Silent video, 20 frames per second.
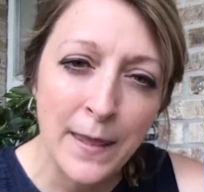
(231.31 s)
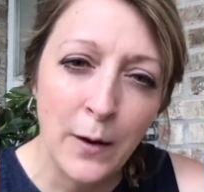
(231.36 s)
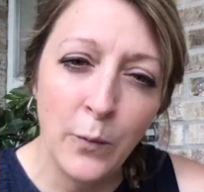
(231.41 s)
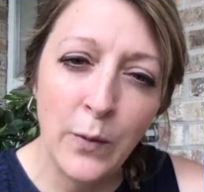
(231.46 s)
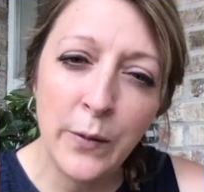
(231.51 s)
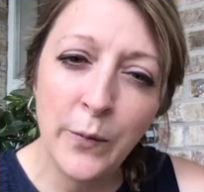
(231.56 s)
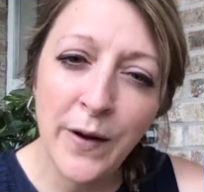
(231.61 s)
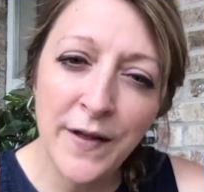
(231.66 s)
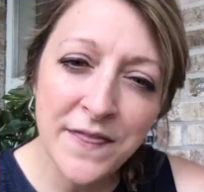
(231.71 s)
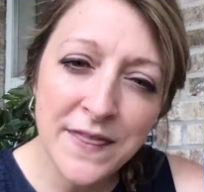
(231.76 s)

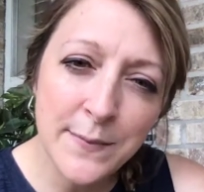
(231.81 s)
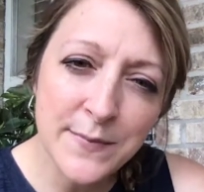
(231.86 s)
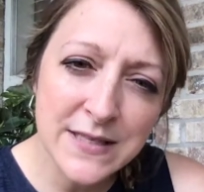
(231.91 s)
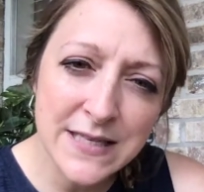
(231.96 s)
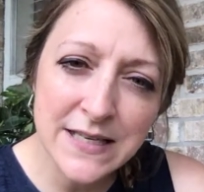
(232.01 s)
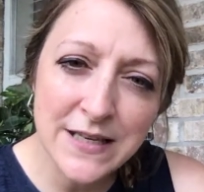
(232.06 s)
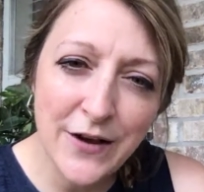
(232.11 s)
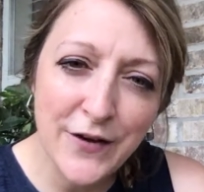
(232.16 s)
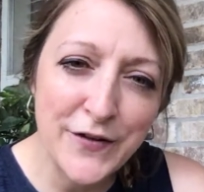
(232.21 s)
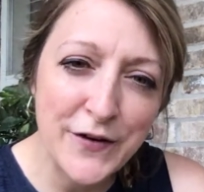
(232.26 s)
We want them
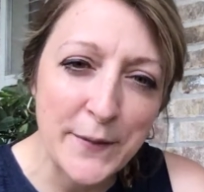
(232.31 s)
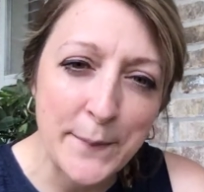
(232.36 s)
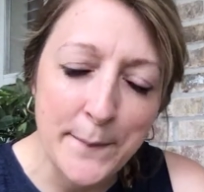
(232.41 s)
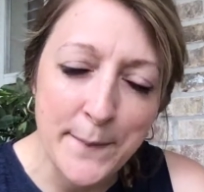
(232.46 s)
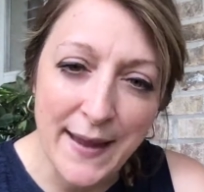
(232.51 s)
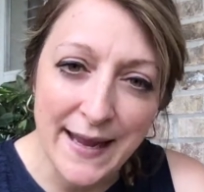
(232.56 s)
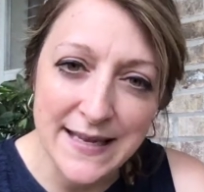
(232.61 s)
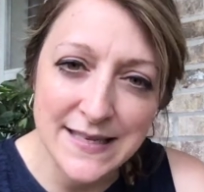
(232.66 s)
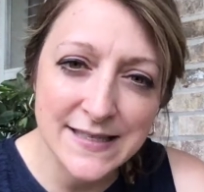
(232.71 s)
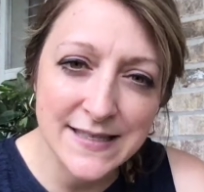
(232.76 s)
to know their
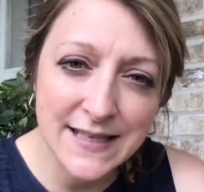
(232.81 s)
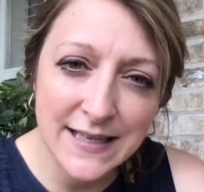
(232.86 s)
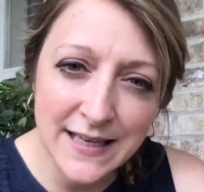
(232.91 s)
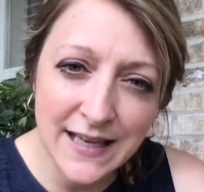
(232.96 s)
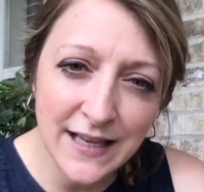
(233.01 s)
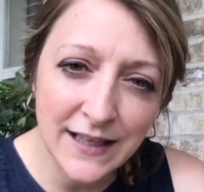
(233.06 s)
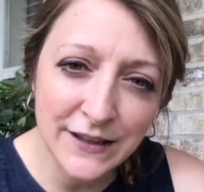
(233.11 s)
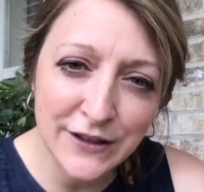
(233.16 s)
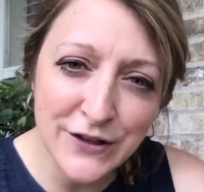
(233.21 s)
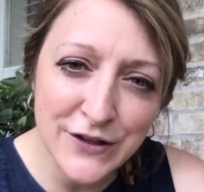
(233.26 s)
basic
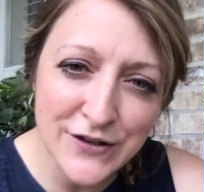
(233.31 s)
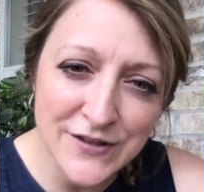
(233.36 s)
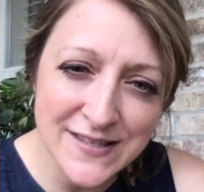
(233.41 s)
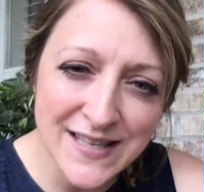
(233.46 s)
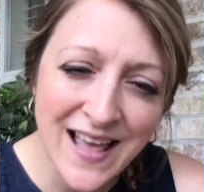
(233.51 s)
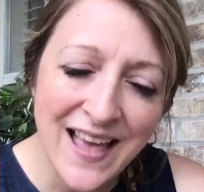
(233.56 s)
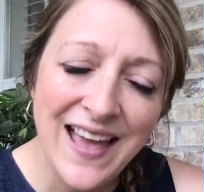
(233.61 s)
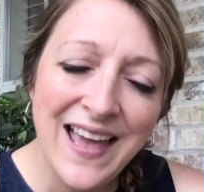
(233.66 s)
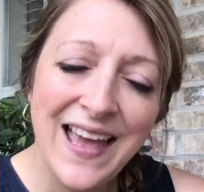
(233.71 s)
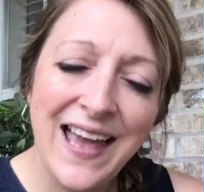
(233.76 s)
colors.
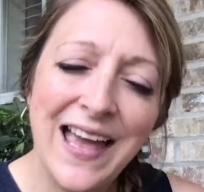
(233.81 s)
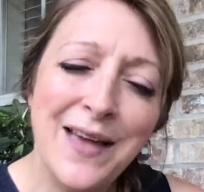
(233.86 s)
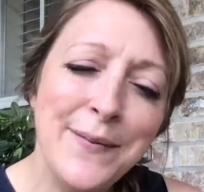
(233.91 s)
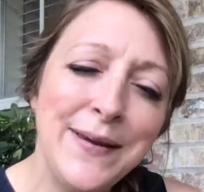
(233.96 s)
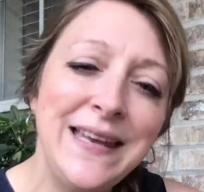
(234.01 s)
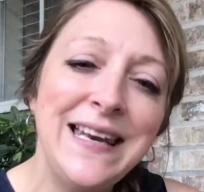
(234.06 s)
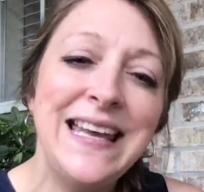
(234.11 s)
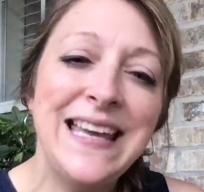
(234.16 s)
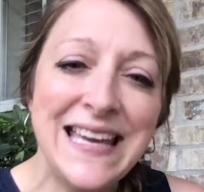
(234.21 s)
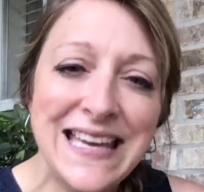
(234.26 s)
I
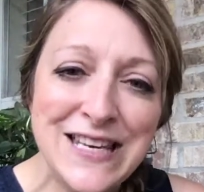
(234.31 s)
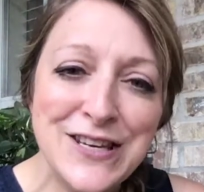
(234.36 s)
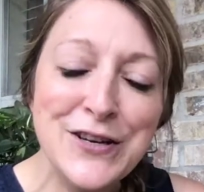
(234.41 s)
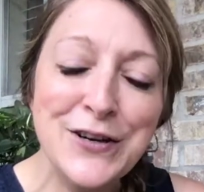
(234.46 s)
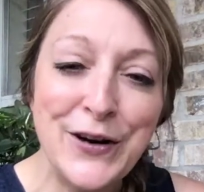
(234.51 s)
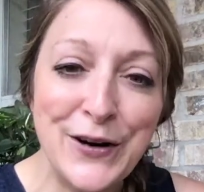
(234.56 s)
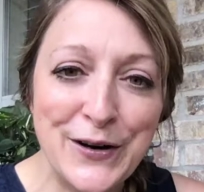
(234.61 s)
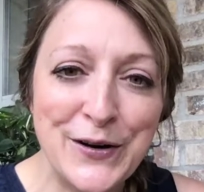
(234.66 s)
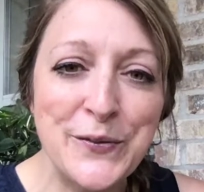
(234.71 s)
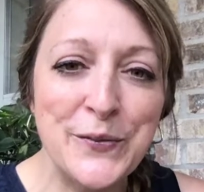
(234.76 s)
mean, in
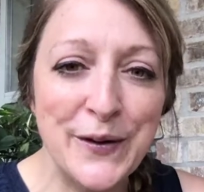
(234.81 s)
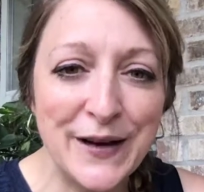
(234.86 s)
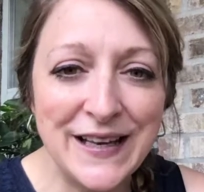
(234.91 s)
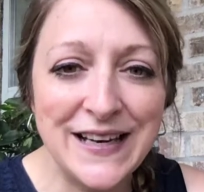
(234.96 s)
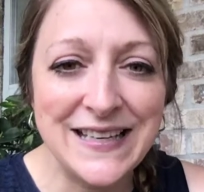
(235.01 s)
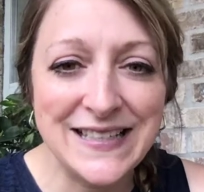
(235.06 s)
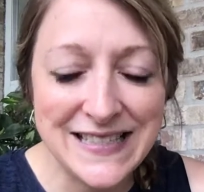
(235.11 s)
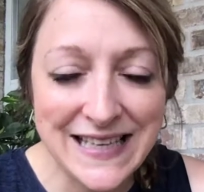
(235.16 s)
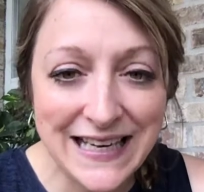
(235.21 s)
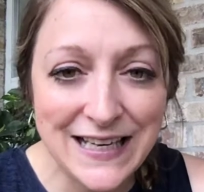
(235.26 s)
kindergarten, we're going
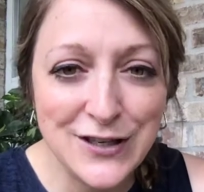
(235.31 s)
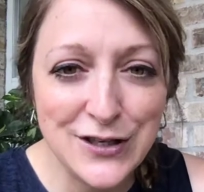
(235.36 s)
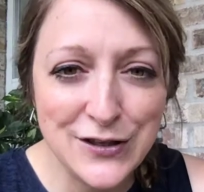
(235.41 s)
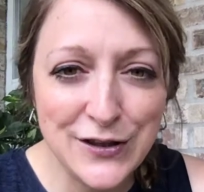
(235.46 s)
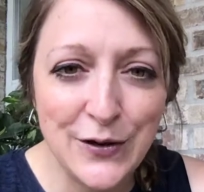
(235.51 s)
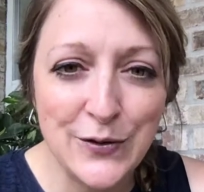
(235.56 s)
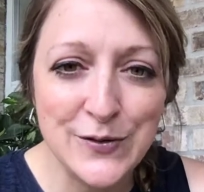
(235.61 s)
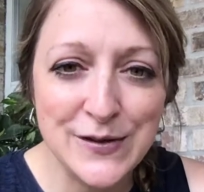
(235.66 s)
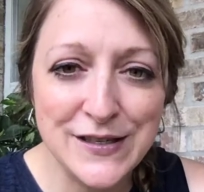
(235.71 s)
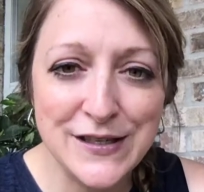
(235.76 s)
to teach
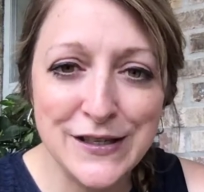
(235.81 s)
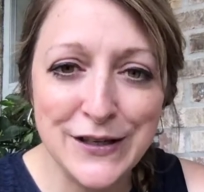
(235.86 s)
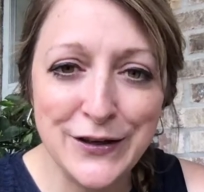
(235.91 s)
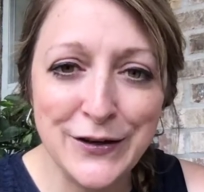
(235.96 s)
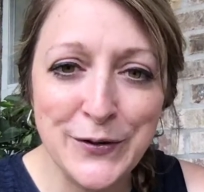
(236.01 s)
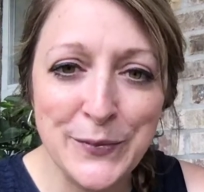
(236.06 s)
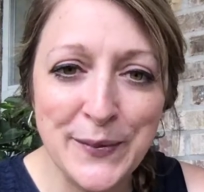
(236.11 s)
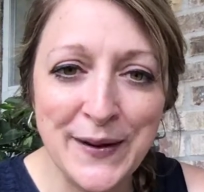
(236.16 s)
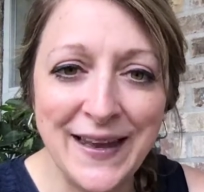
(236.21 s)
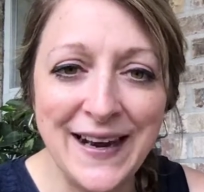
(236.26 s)
those
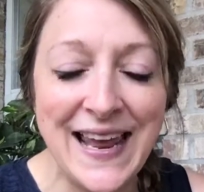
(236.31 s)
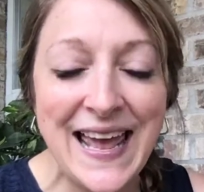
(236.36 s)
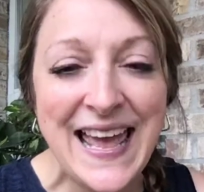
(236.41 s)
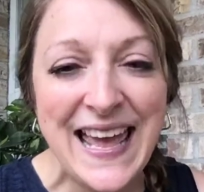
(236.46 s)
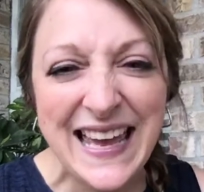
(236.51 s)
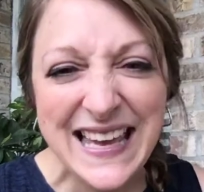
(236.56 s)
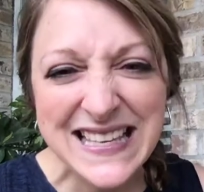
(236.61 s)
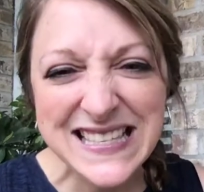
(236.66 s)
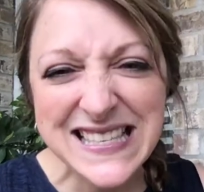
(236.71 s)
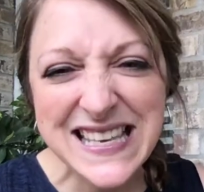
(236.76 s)
too, but
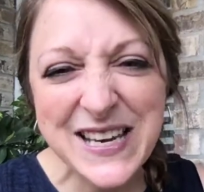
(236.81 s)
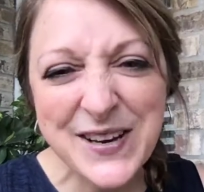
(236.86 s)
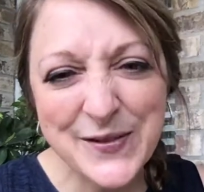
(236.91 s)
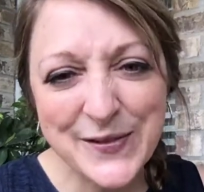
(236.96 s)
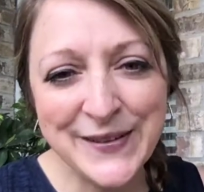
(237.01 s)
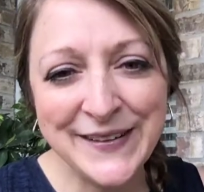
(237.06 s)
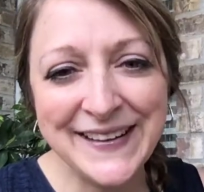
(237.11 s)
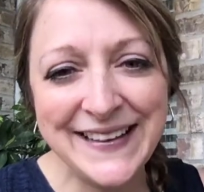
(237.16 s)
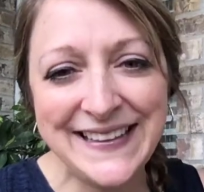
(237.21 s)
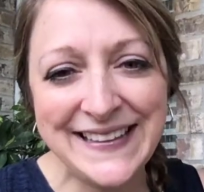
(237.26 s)
isn't it
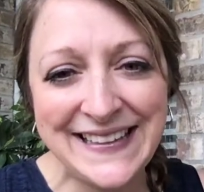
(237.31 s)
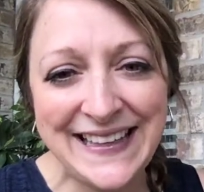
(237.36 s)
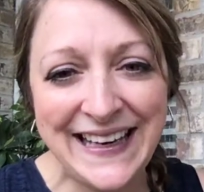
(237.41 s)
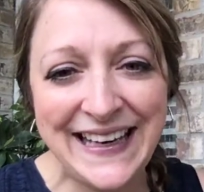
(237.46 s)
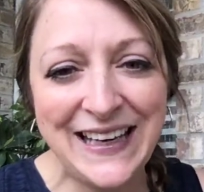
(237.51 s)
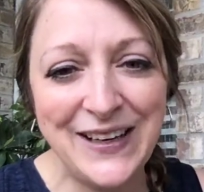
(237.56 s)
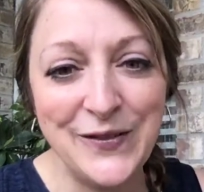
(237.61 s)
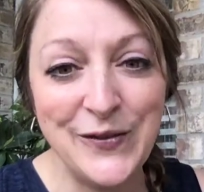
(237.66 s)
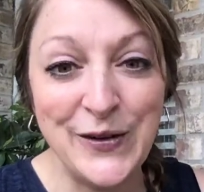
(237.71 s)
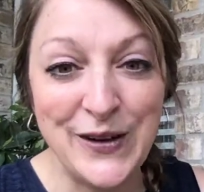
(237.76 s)
really
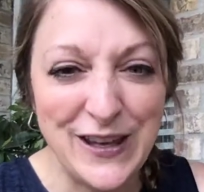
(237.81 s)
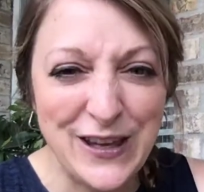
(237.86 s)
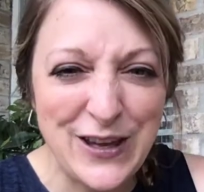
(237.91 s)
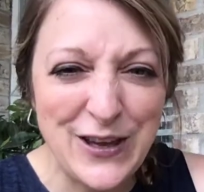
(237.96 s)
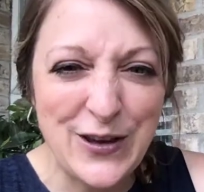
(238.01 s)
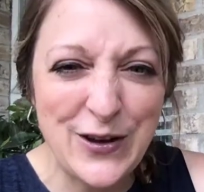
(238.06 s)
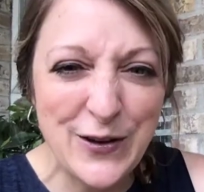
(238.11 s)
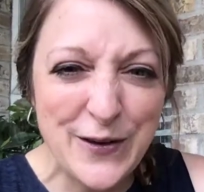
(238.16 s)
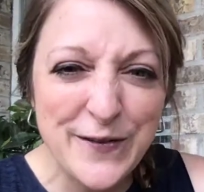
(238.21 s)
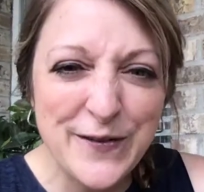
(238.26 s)
neat when
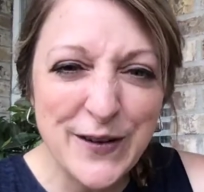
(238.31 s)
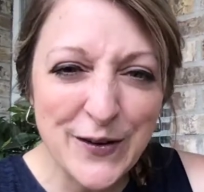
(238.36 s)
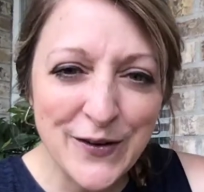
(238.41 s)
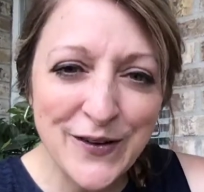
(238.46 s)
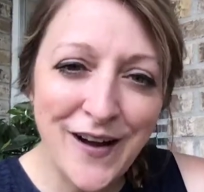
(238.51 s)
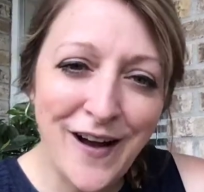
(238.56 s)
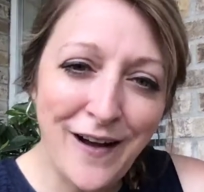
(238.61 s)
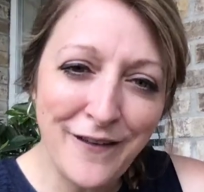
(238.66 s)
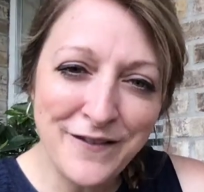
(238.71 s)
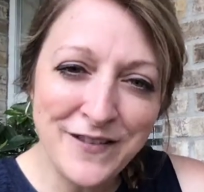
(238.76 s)
you feel
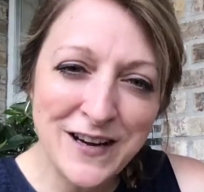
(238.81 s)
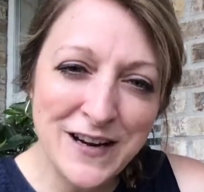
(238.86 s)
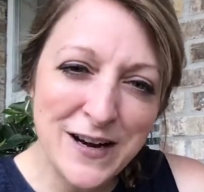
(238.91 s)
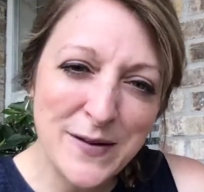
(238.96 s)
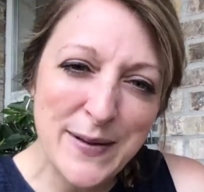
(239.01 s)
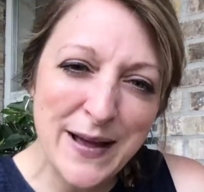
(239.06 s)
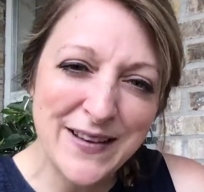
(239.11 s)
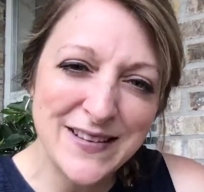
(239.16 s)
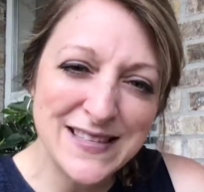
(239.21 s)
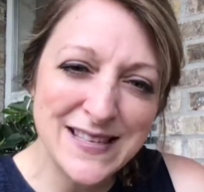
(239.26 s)
confident
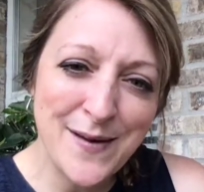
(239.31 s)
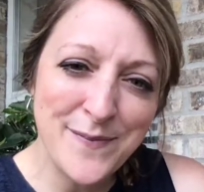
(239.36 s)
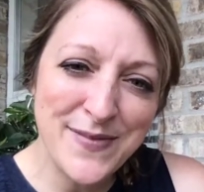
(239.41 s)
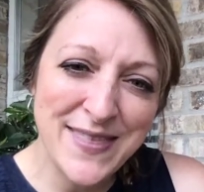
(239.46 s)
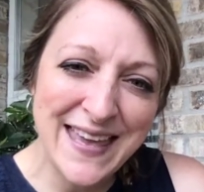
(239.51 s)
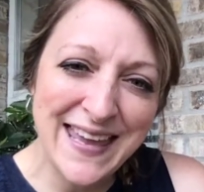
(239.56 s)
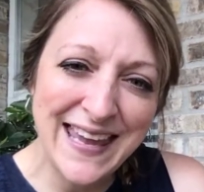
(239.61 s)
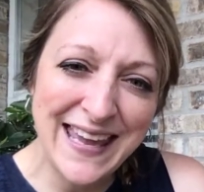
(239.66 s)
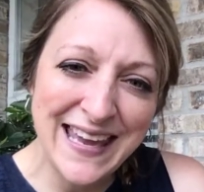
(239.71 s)
about something